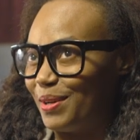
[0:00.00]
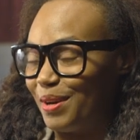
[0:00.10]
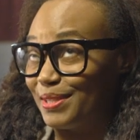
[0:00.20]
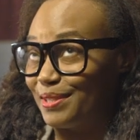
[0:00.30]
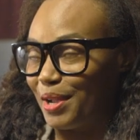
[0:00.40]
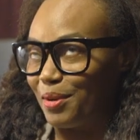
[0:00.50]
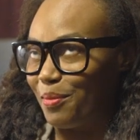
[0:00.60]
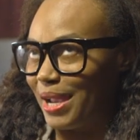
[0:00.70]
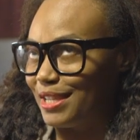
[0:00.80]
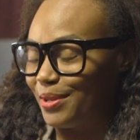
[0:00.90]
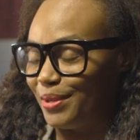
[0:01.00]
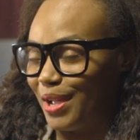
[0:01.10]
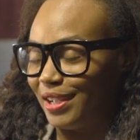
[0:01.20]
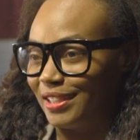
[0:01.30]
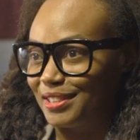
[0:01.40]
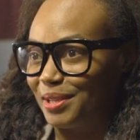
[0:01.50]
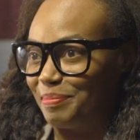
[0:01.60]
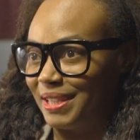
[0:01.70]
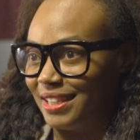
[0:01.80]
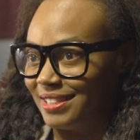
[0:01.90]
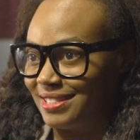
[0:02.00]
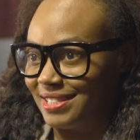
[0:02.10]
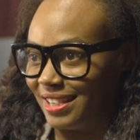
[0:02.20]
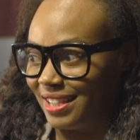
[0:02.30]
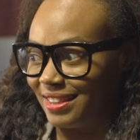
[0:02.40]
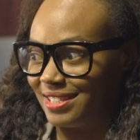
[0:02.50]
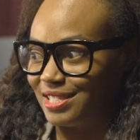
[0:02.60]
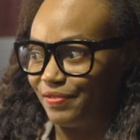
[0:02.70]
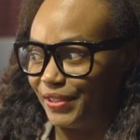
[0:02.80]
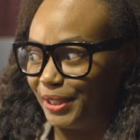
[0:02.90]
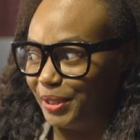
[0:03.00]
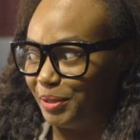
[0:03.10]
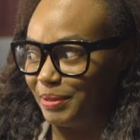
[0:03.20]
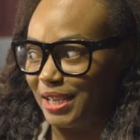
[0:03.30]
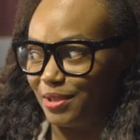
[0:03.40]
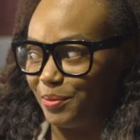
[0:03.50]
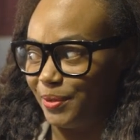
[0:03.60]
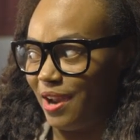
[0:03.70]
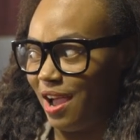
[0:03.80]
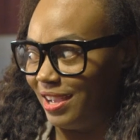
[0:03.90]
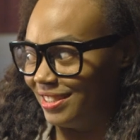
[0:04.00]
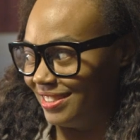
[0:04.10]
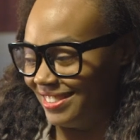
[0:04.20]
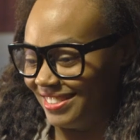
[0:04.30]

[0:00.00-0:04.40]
I was like way too young to be seeing this film. Like, you were not,